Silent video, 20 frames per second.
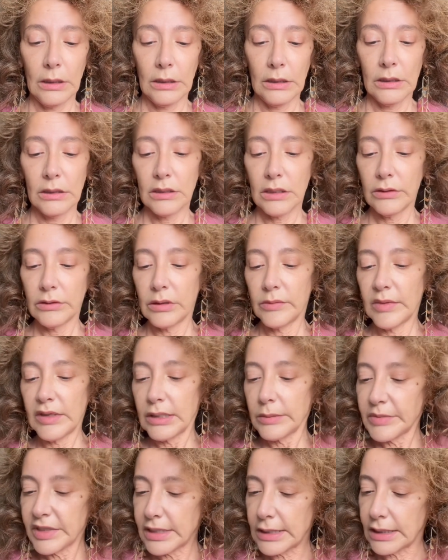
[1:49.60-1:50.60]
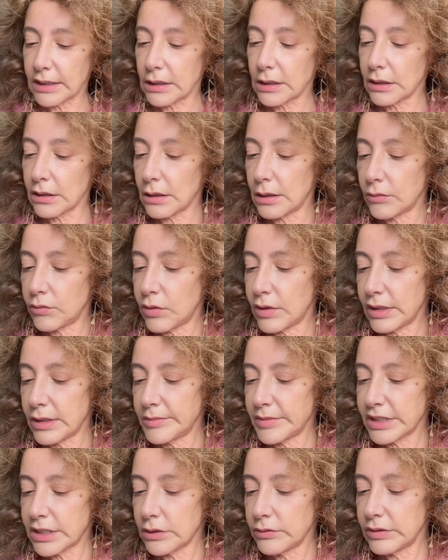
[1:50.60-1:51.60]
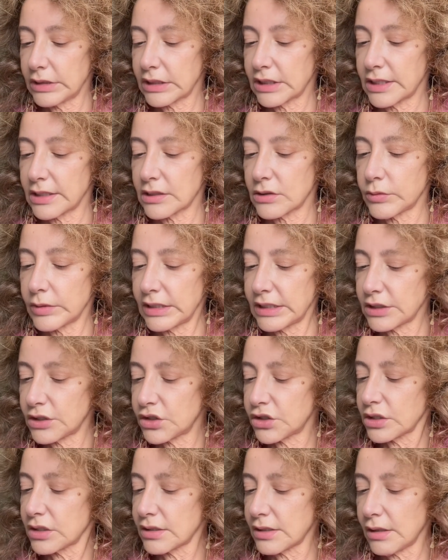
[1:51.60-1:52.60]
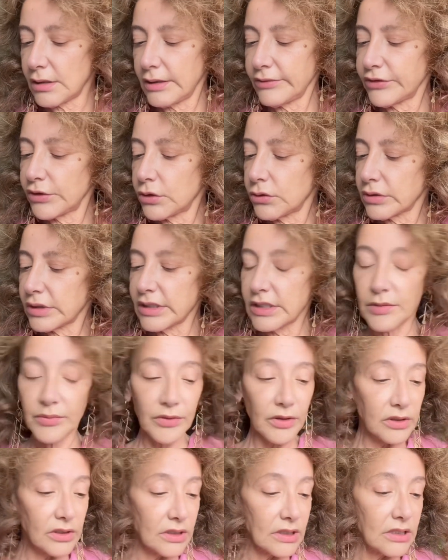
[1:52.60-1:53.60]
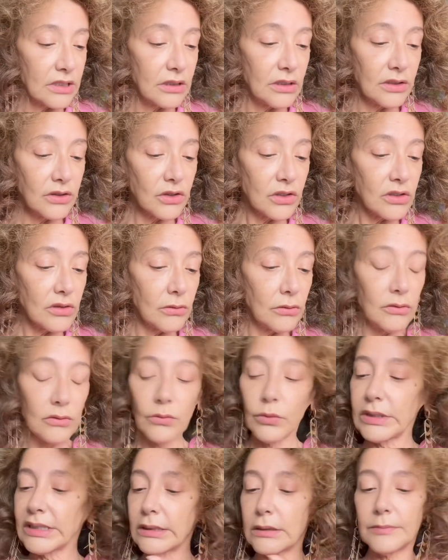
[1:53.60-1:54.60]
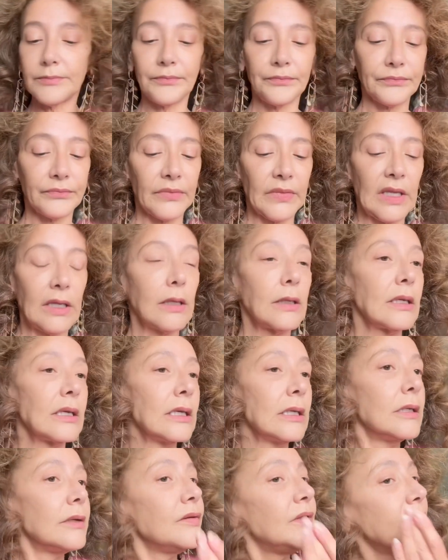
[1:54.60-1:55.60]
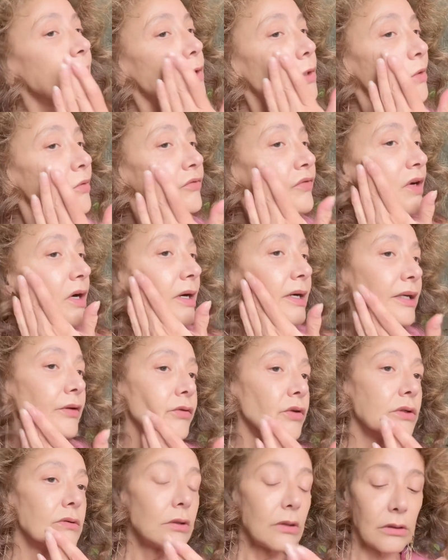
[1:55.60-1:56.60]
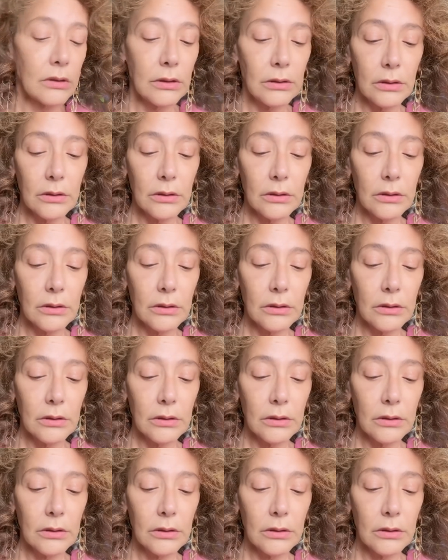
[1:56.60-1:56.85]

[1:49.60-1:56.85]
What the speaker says: So you might be thinking, like, why am I doing this? Well, it's just that I've got these products and I just thought, well, they're not viral.